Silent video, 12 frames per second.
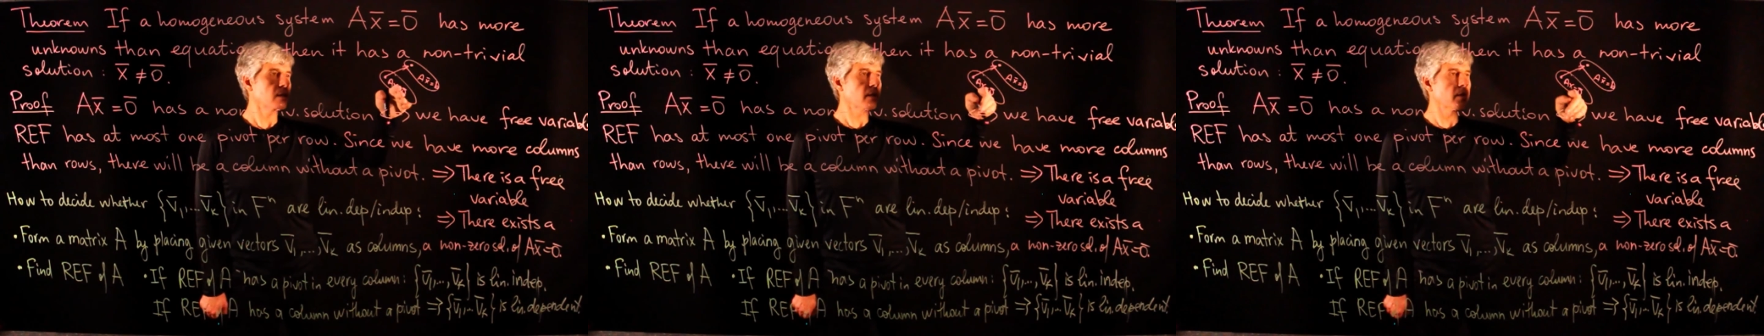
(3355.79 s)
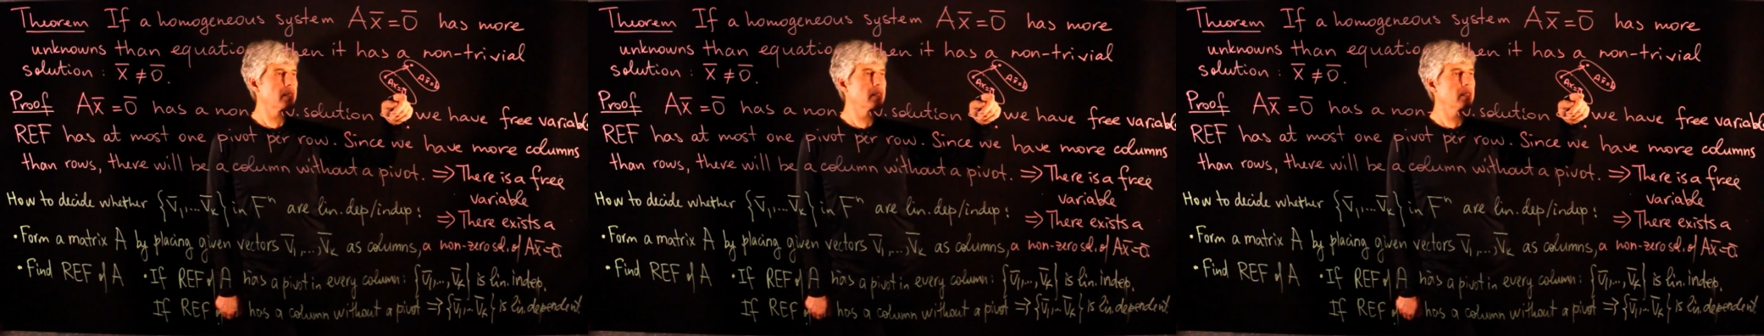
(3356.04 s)

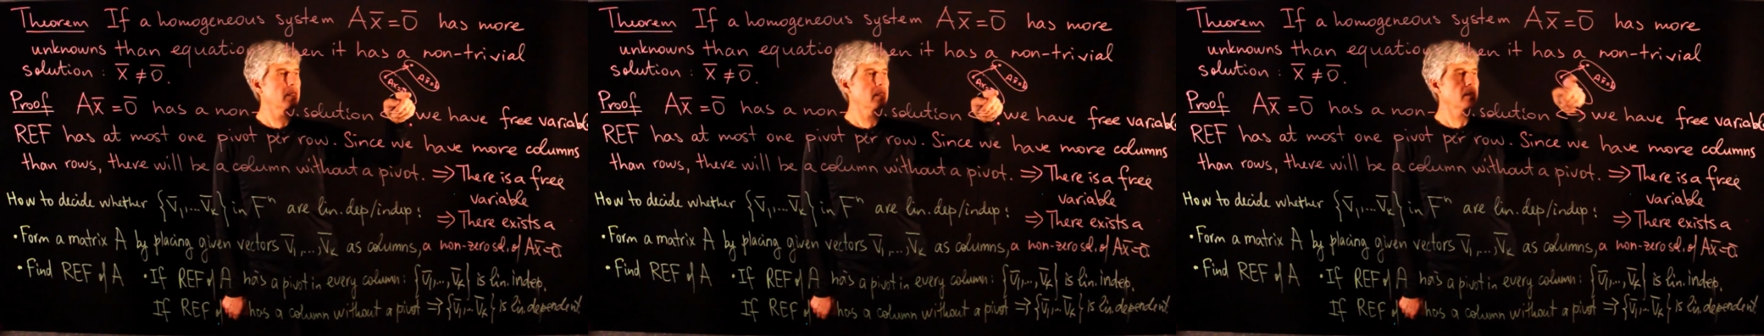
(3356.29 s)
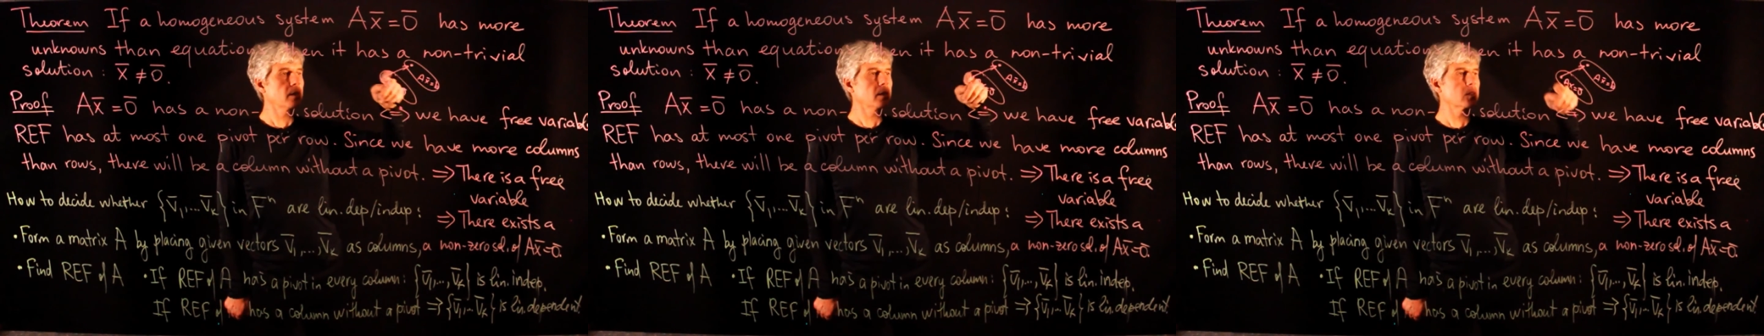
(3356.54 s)
then
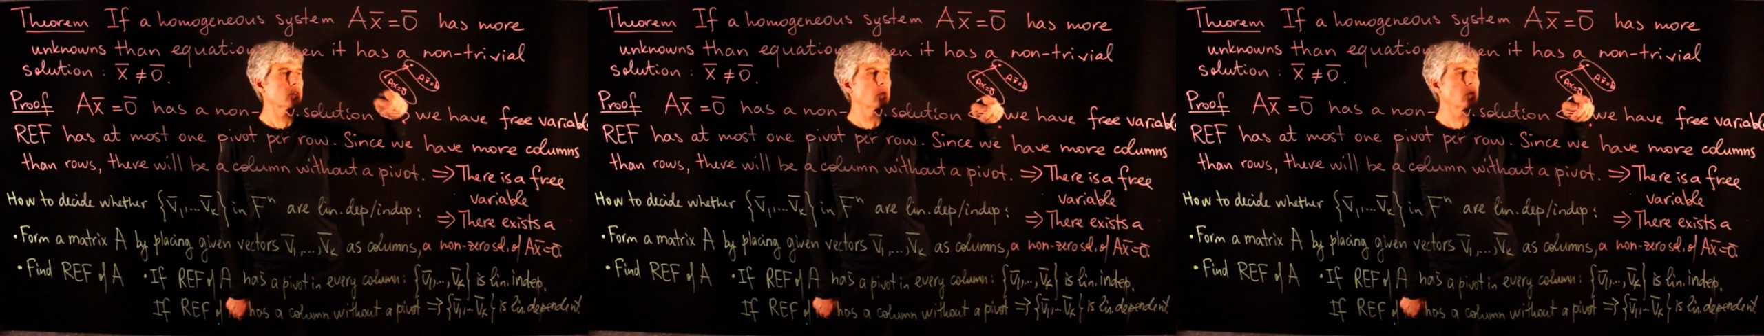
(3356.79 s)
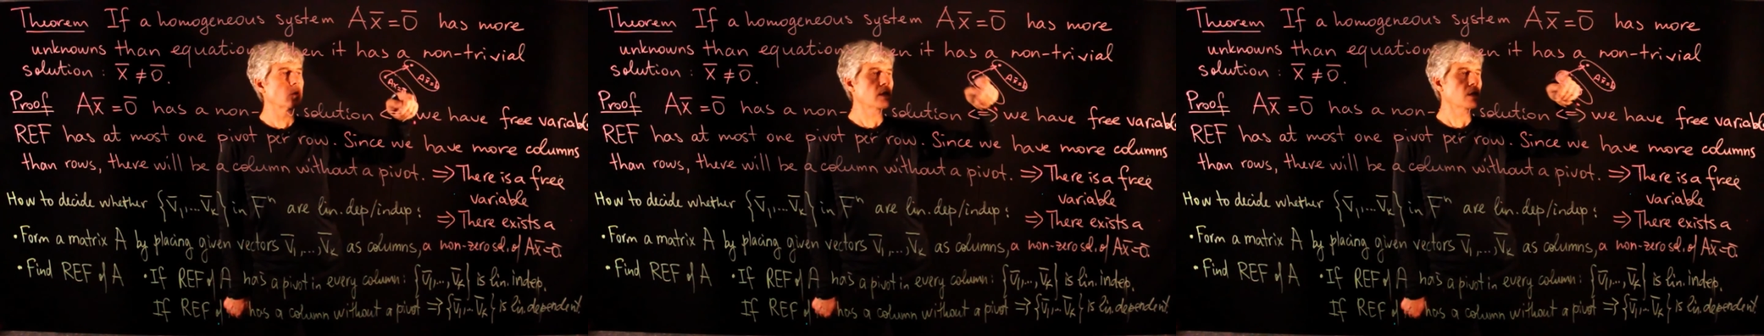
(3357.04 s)

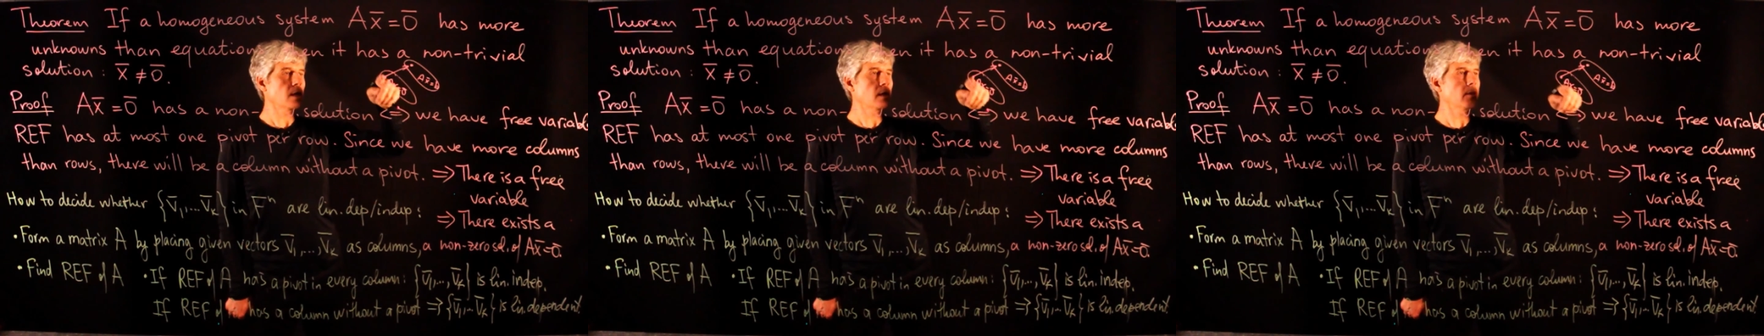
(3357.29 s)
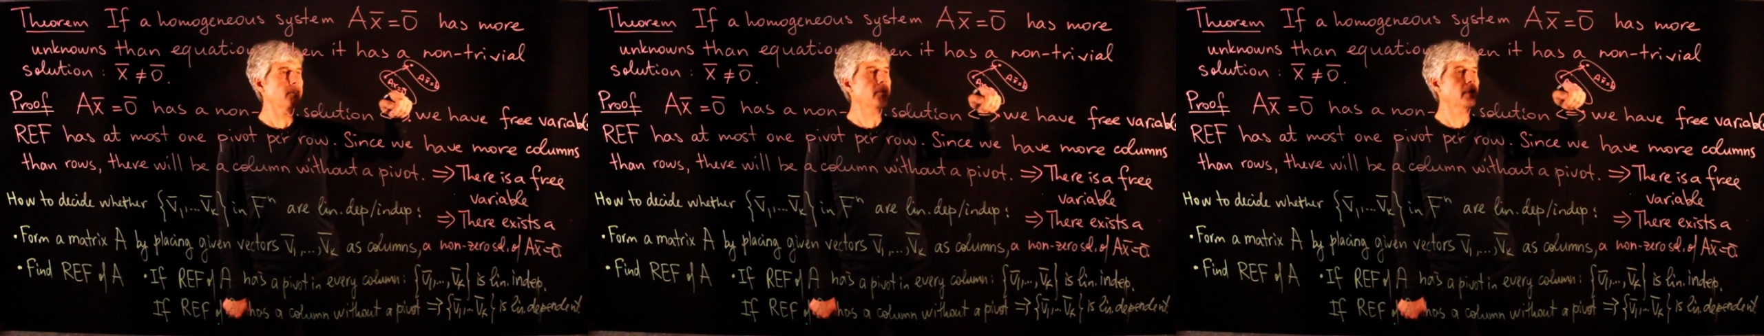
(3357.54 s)
so
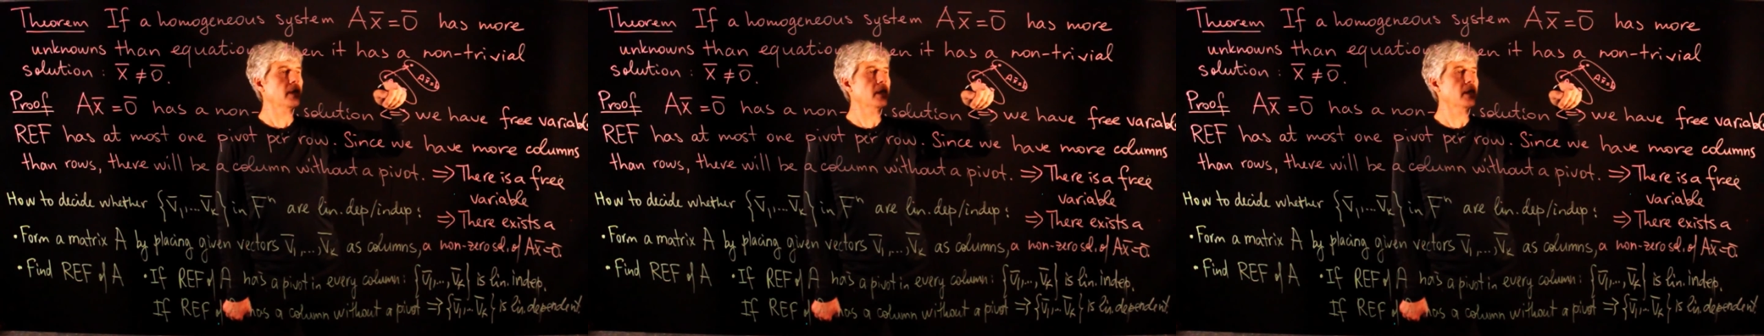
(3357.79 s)
if